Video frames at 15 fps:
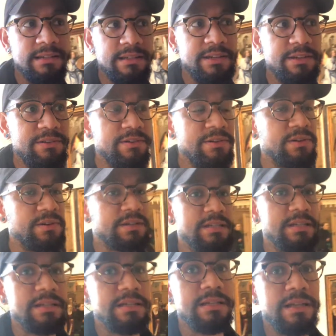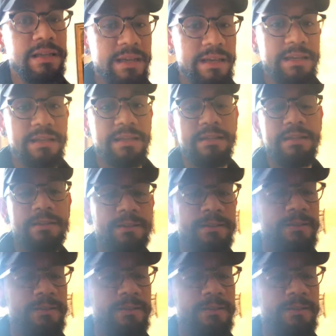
here in New York City. And